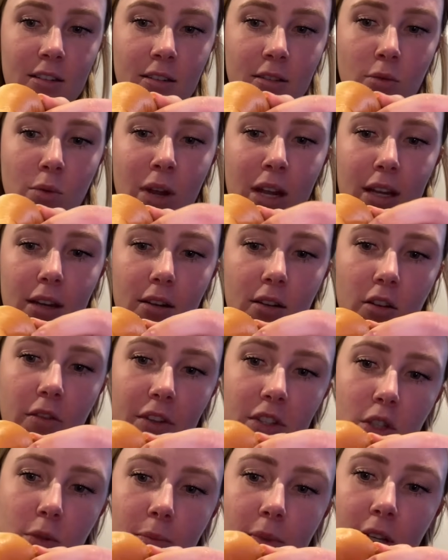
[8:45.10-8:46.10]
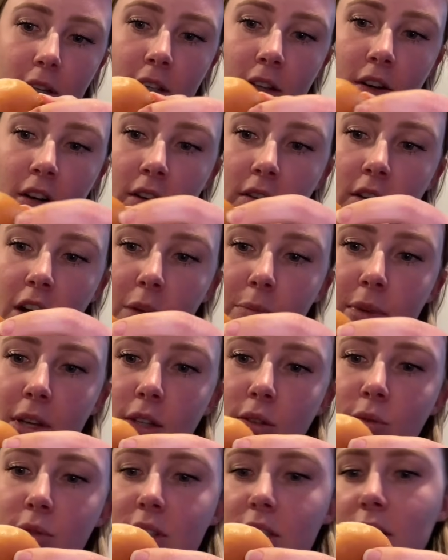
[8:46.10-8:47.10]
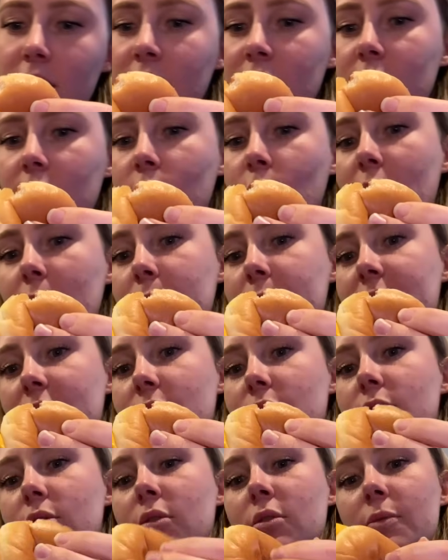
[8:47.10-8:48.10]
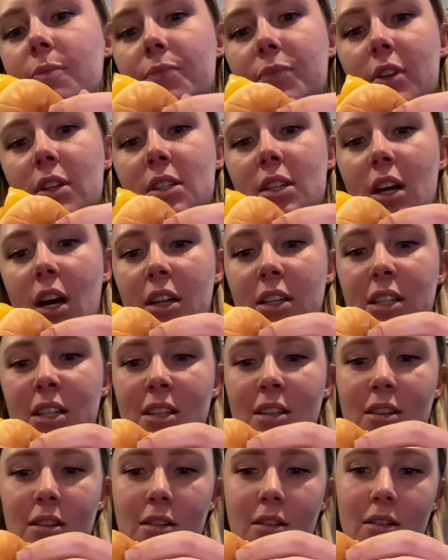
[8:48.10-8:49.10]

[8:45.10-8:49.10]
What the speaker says: Wait, oh, but still there are pickles in it. One pickle. Is it onion?